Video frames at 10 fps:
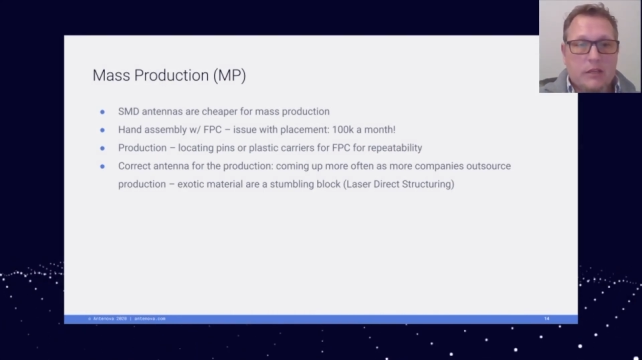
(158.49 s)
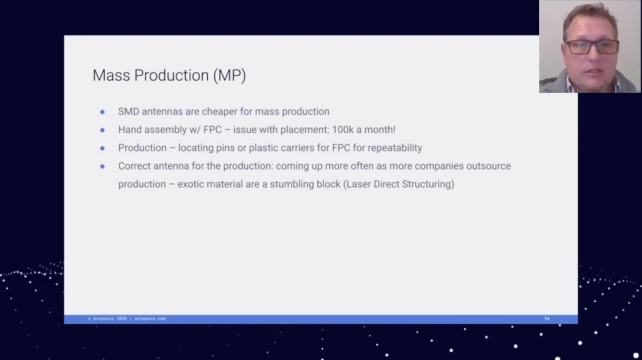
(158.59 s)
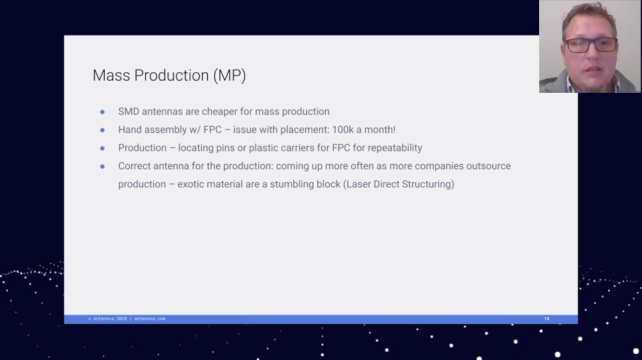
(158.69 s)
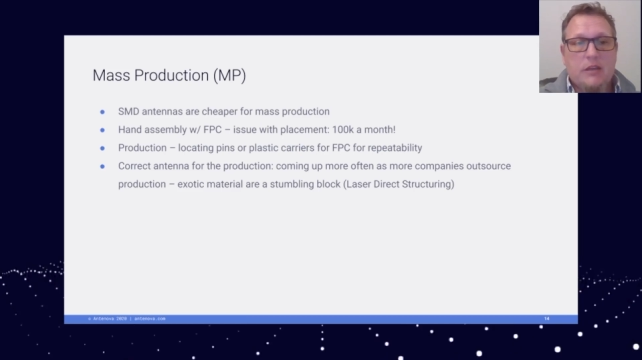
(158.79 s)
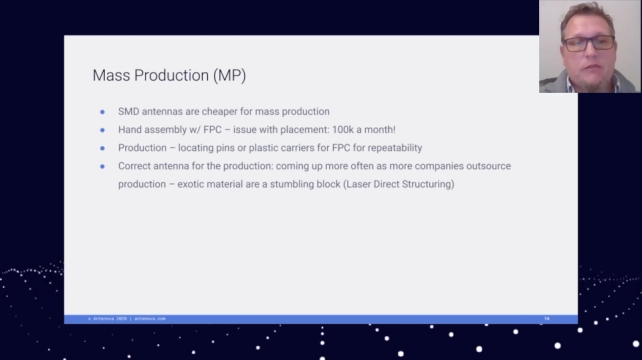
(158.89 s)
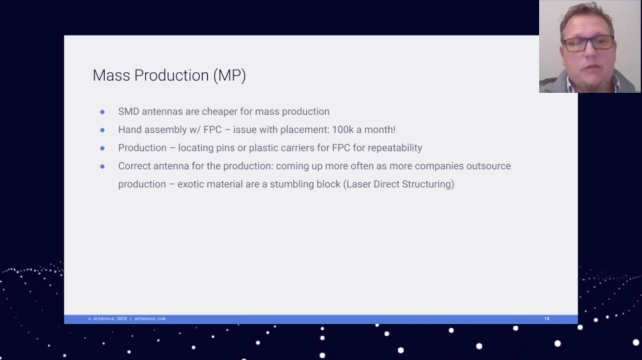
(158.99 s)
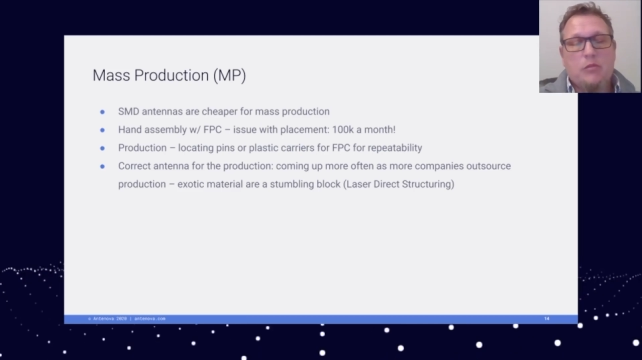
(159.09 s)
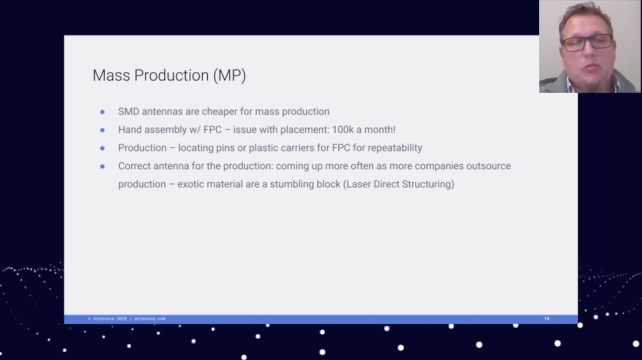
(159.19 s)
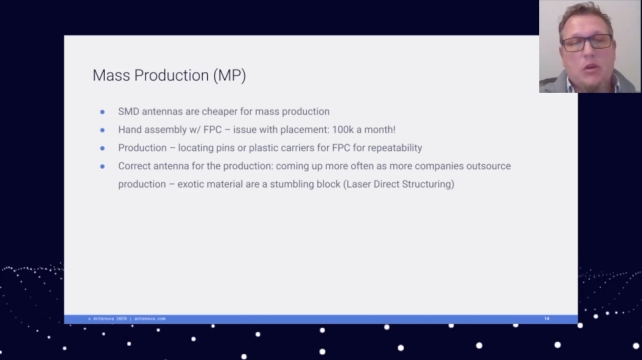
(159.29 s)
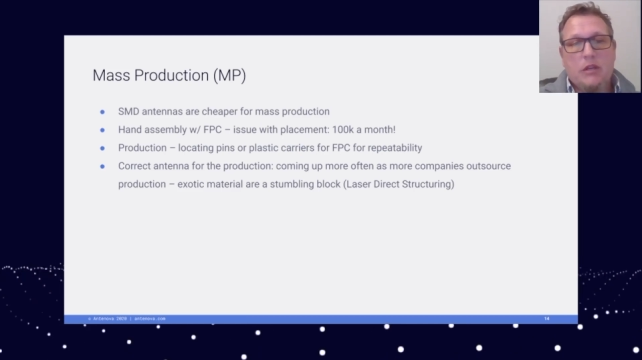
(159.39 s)
antenna for
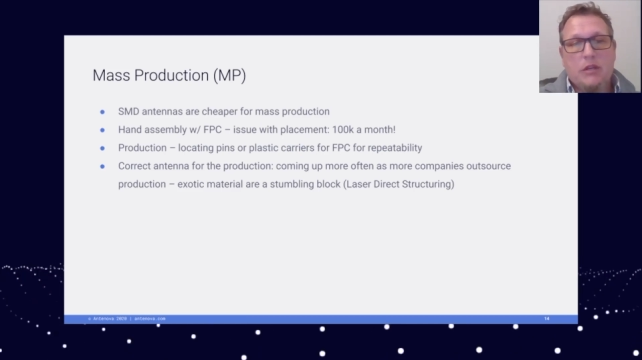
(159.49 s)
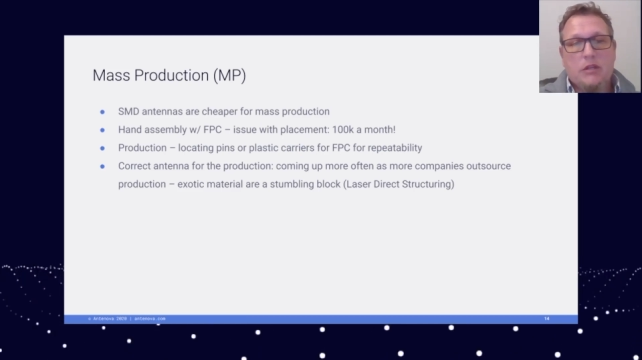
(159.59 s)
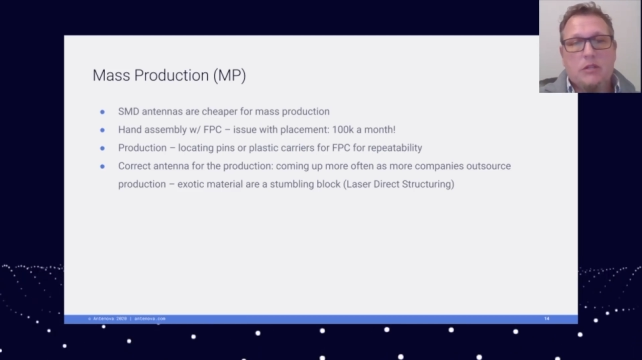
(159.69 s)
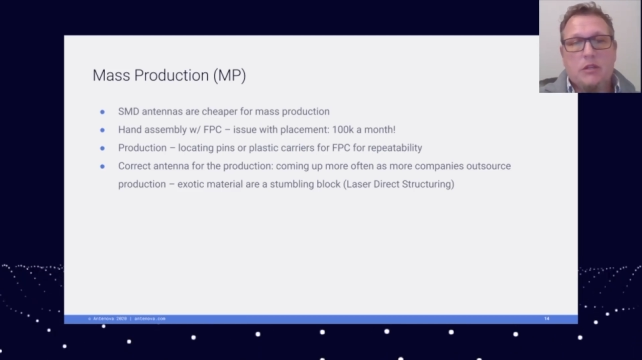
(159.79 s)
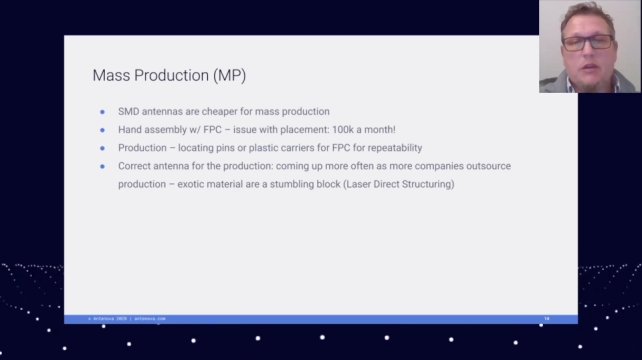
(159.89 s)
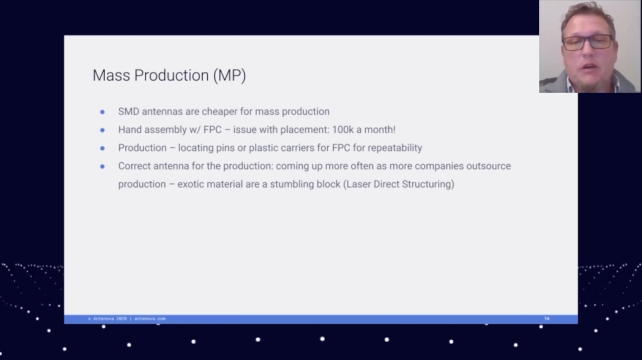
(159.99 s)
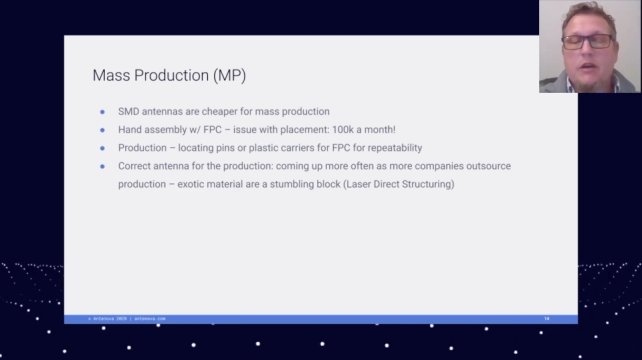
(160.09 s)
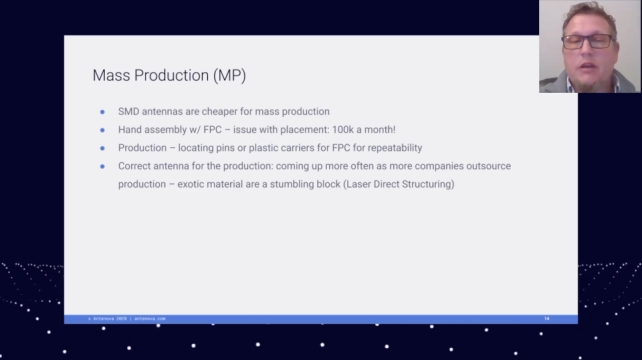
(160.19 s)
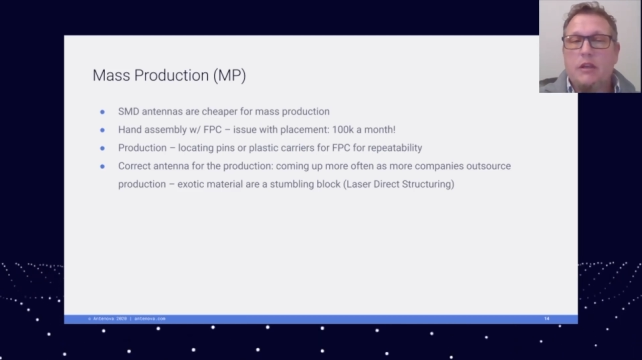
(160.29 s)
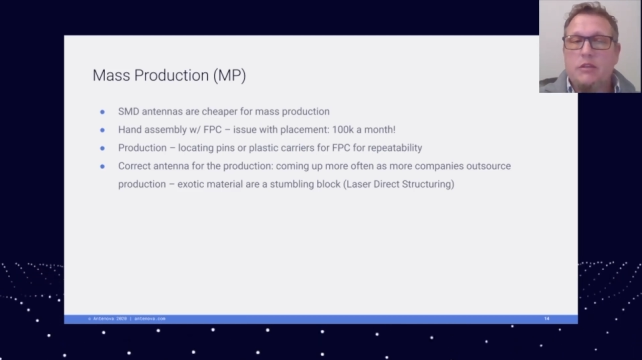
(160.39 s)
the product
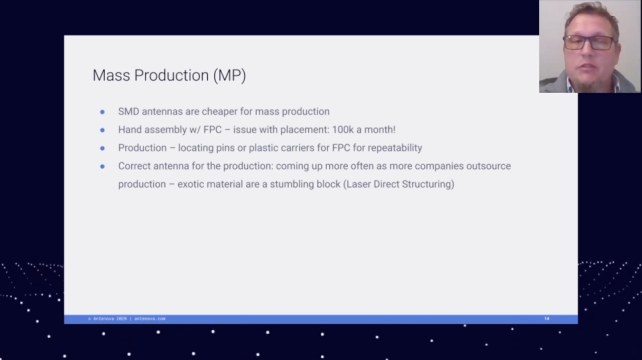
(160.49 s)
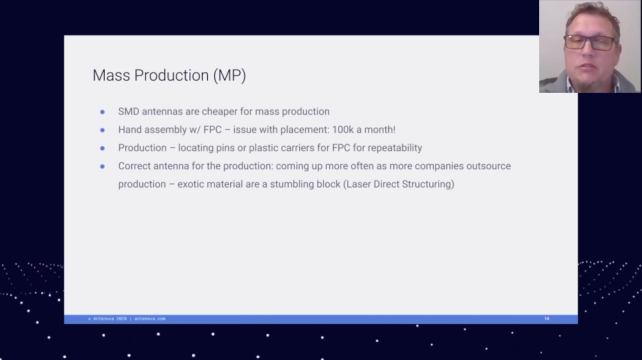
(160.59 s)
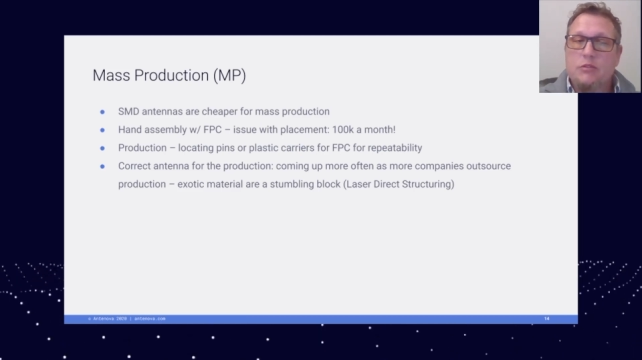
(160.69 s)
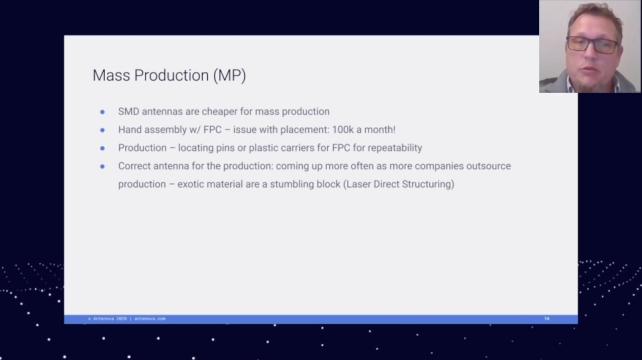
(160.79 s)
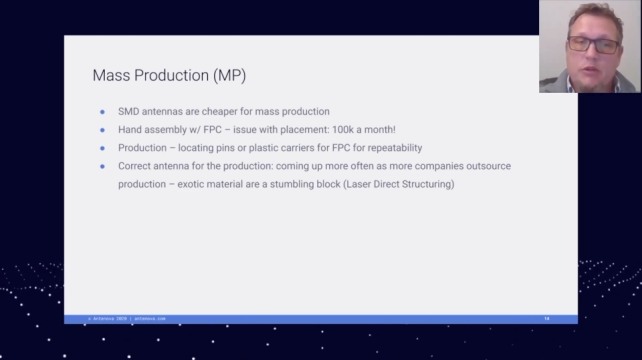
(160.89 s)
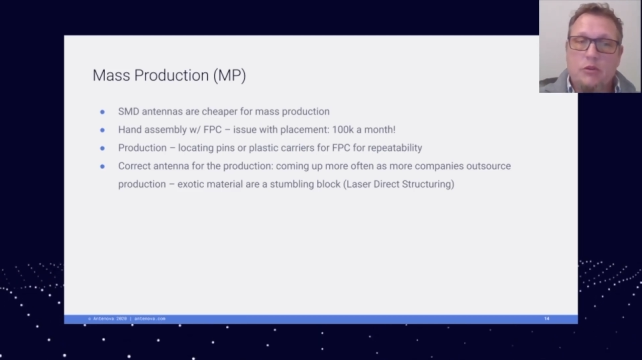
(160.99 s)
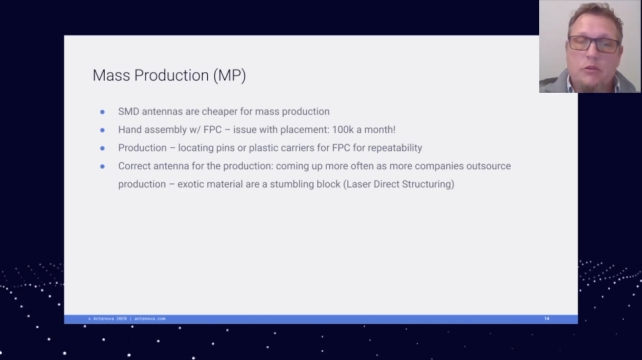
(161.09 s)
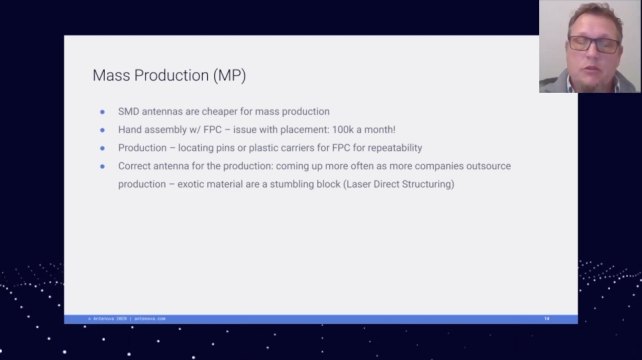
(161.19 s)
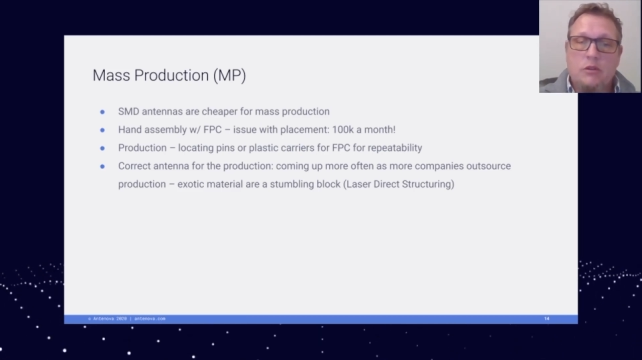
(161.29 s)
is critical